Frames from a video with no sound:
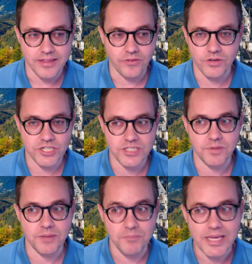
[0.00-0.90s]
there would
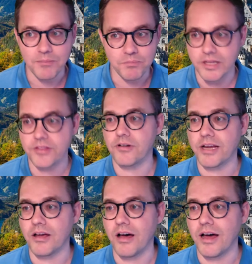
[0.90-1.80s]
just be me
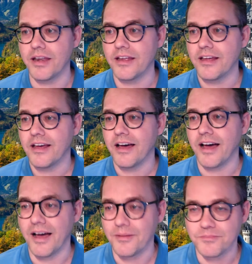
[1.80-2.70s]
blithering on,
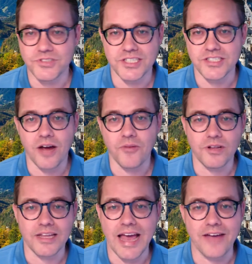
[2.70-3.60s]
um, just not
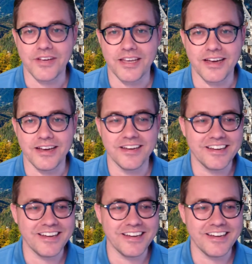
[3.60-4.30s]
really having a,